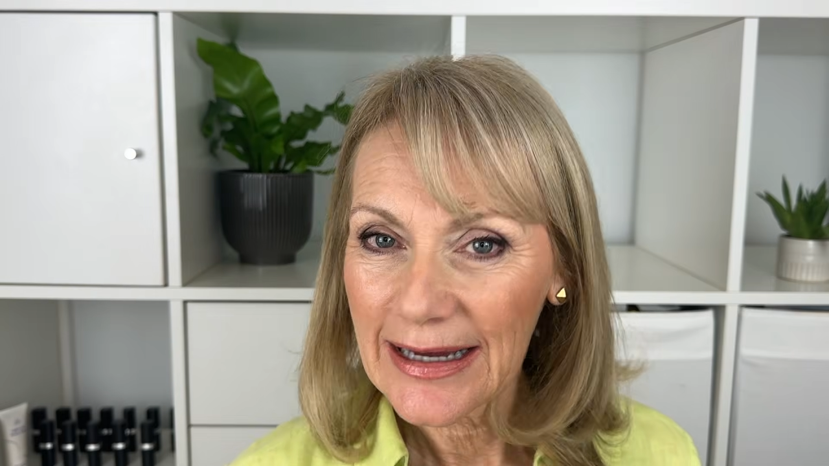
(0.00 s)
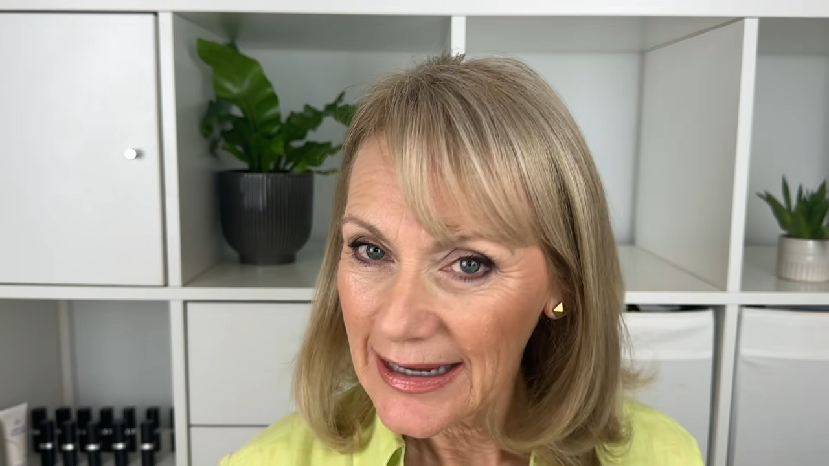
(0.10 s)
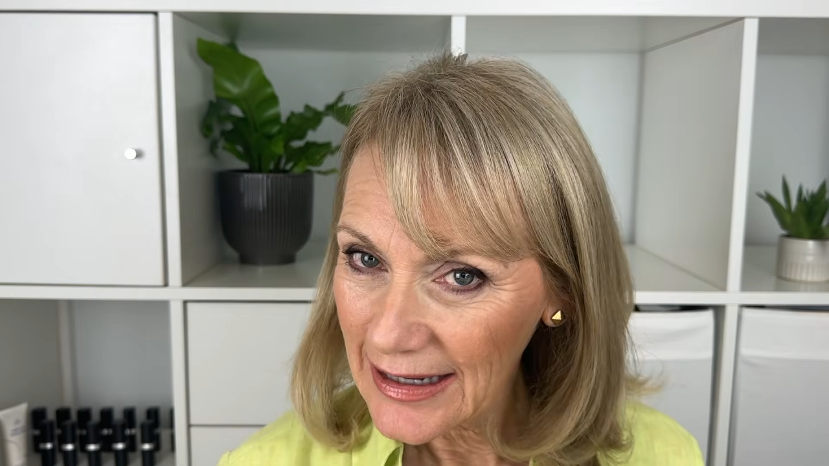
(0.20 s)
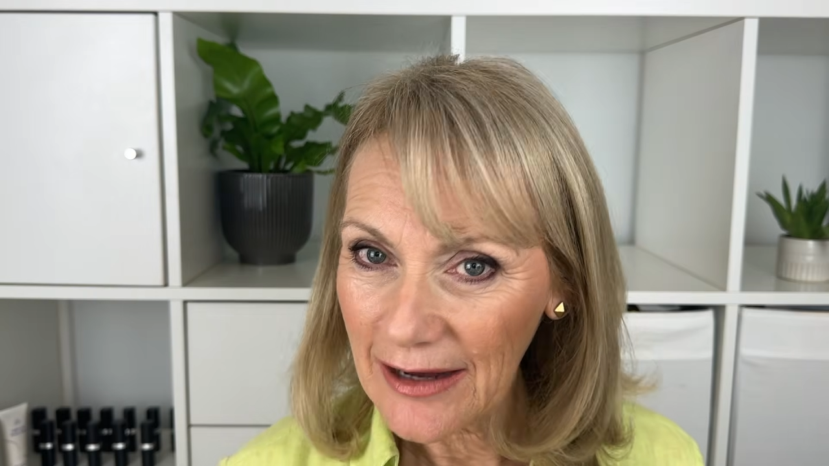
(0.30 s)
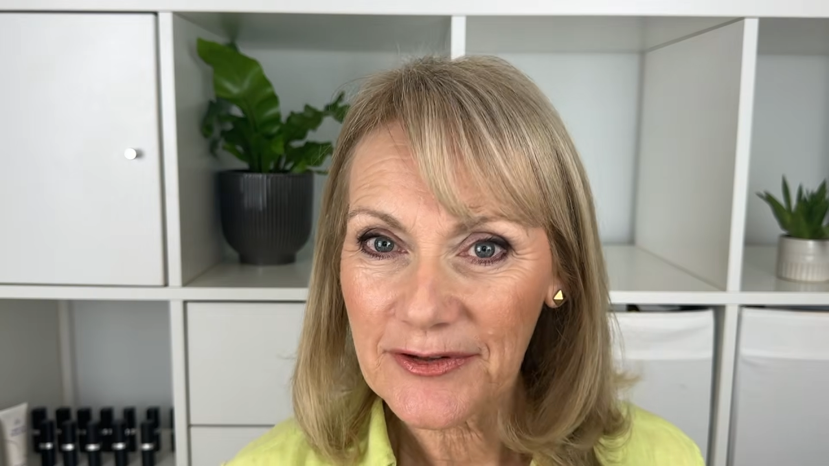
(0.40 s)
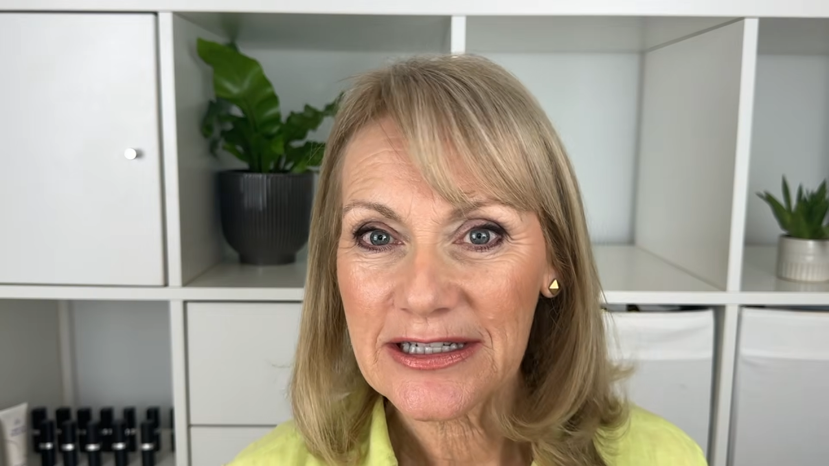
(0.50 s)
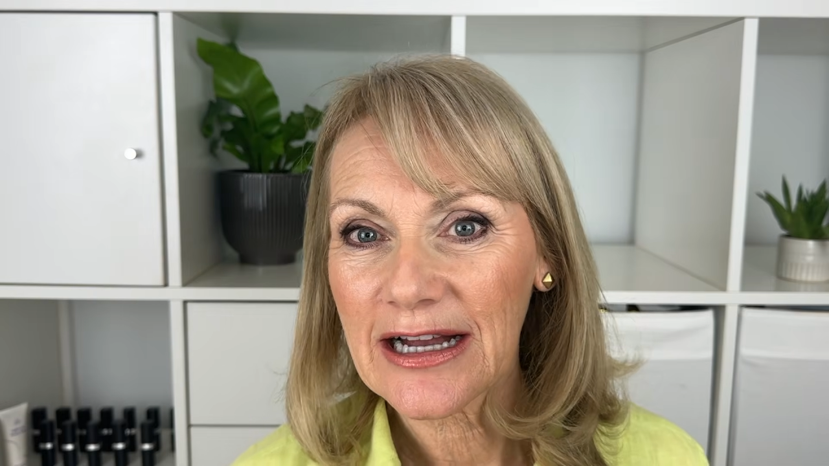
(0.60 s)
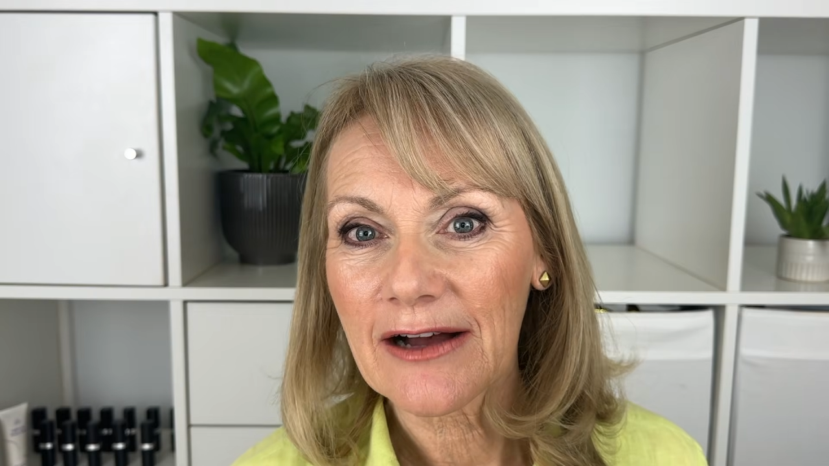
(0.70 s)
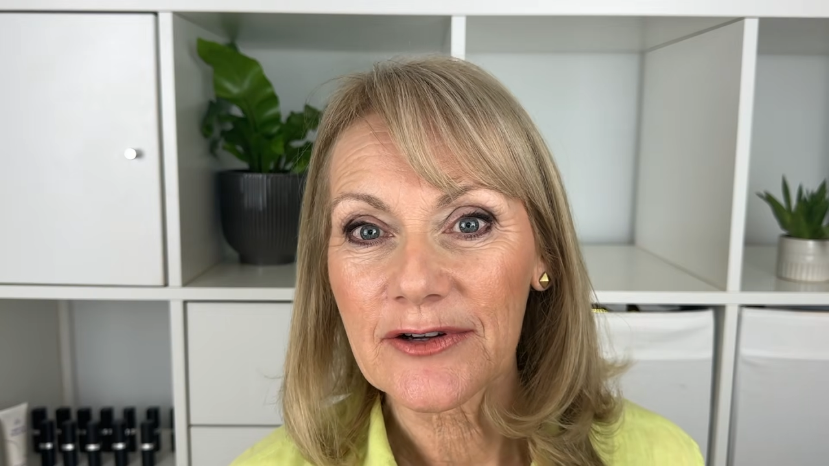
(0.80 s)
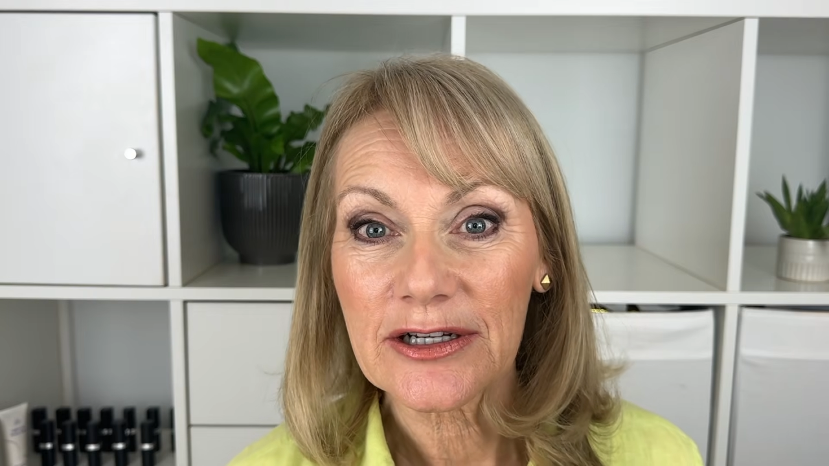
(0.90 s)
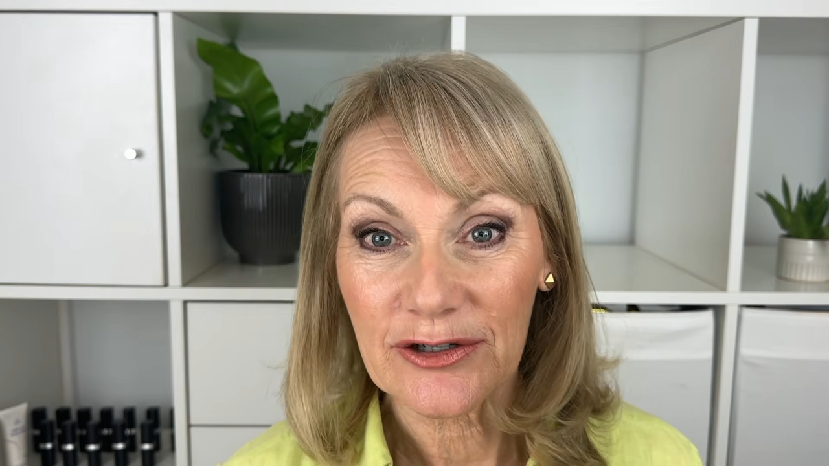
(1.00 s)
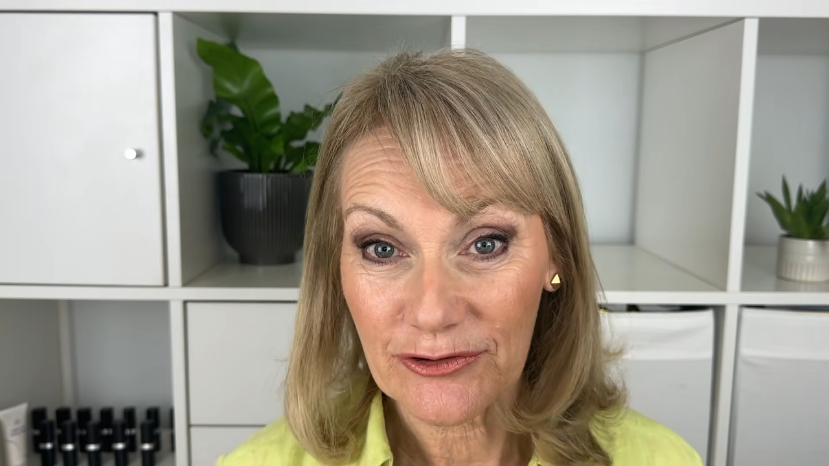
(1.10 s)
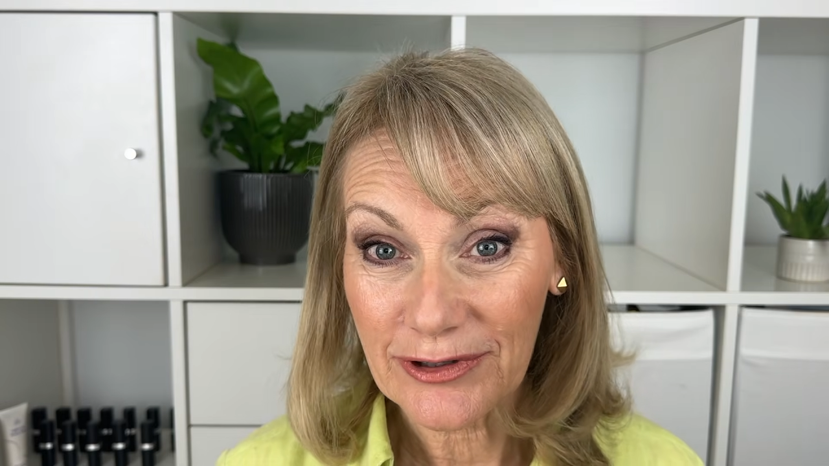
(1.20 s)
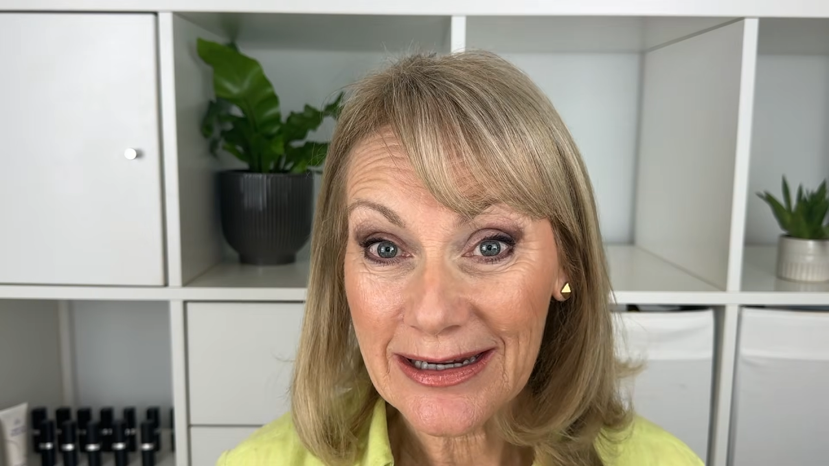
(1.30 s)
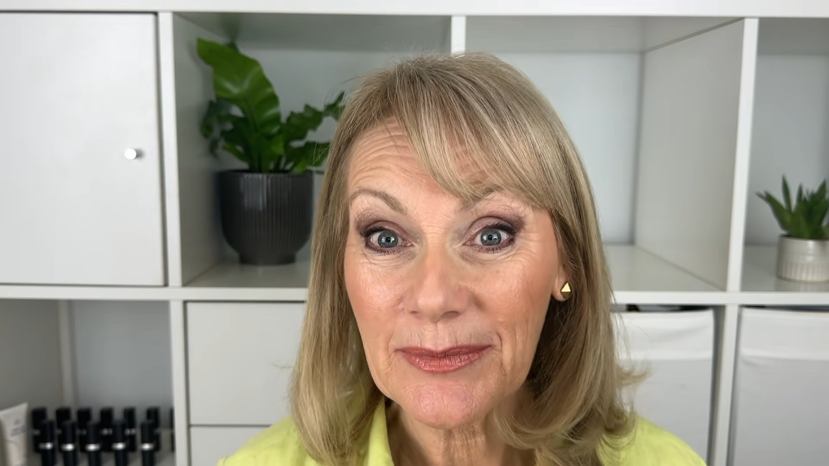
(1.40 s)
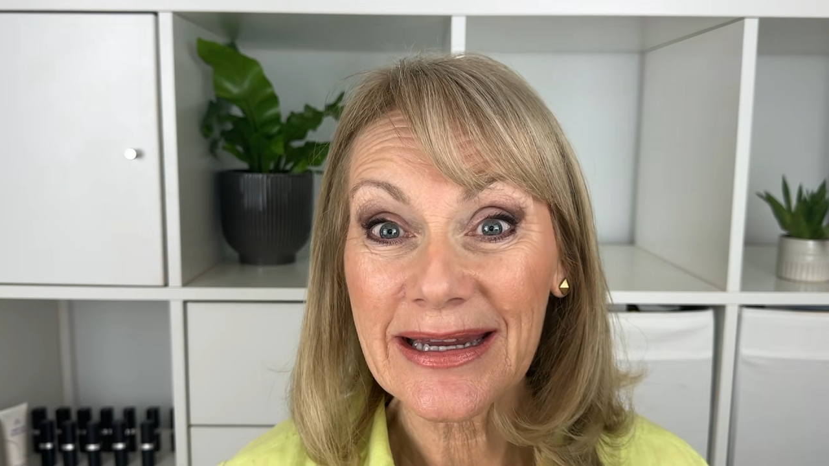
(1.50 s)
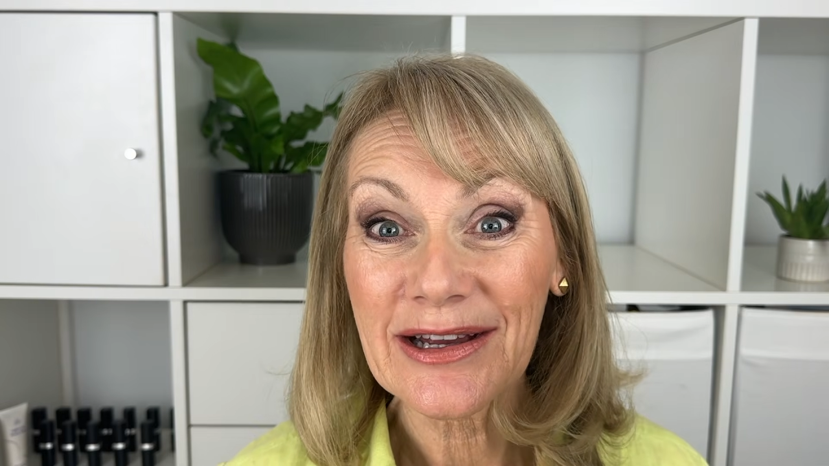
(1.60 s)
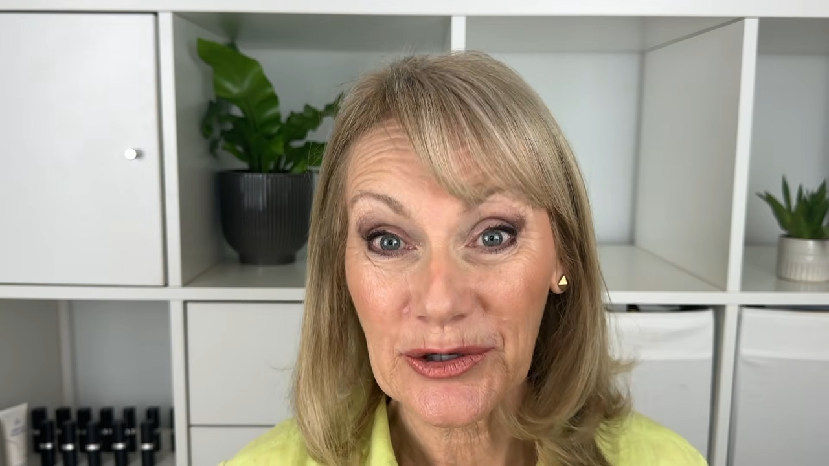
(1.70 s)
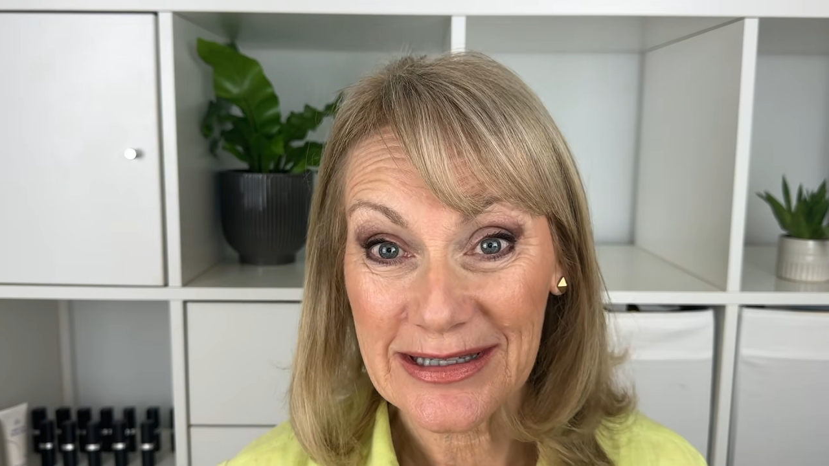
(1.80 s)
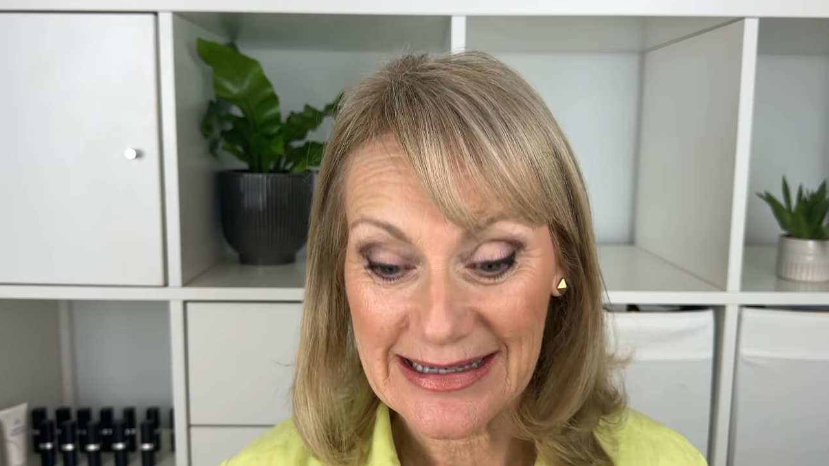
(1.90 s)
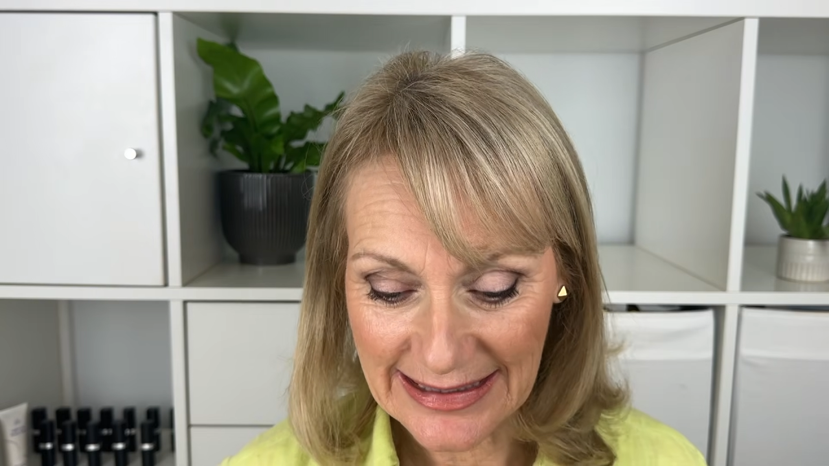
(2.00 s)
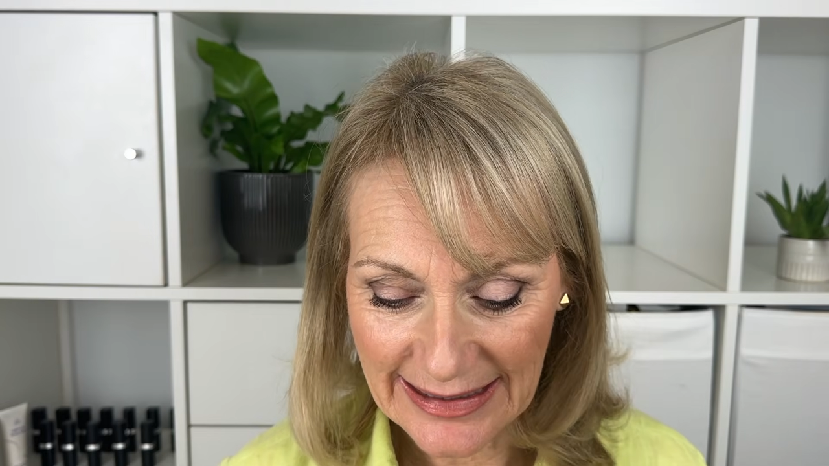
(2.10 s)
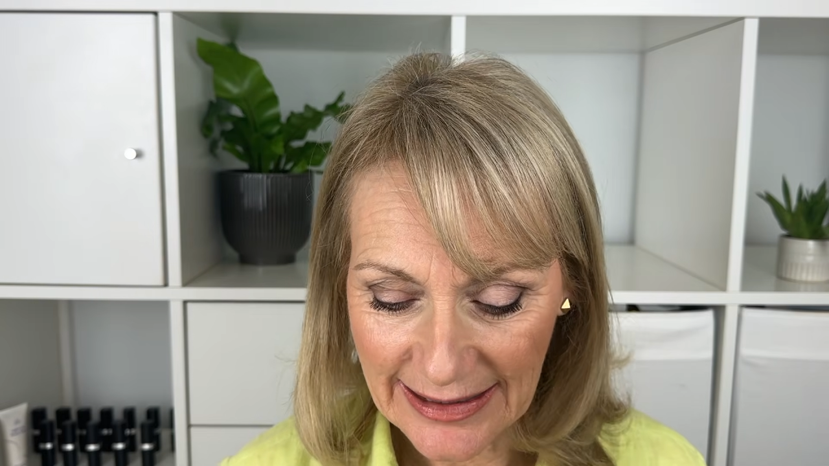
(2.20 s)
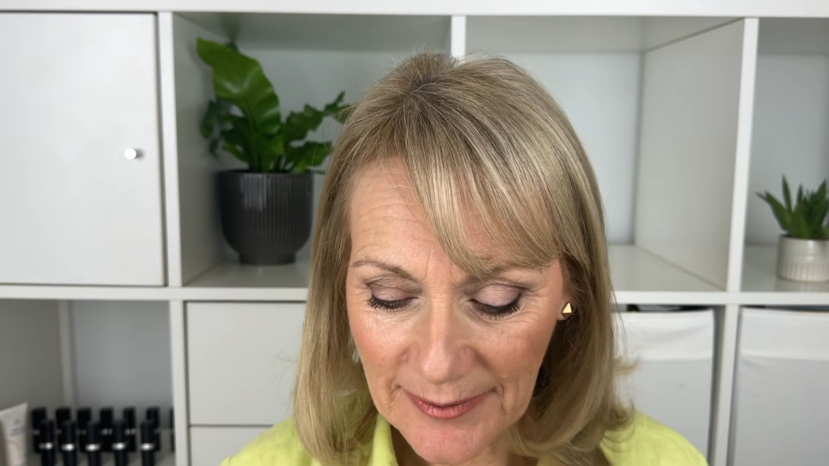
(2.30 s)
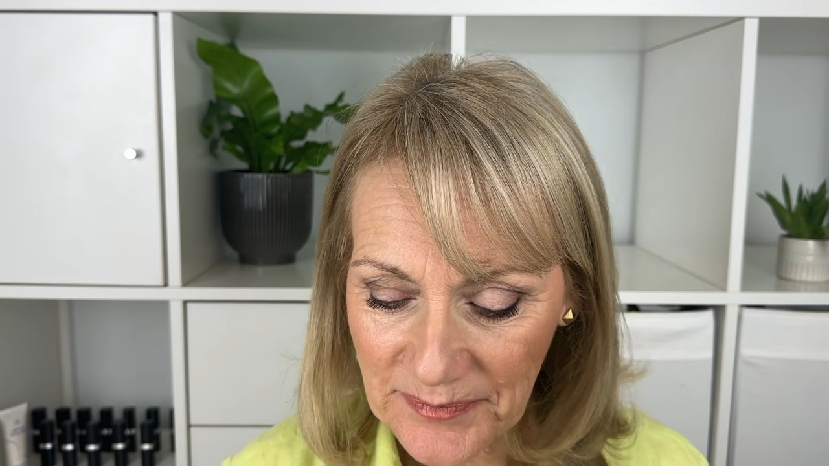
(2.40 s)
cover to cover creamy concealer.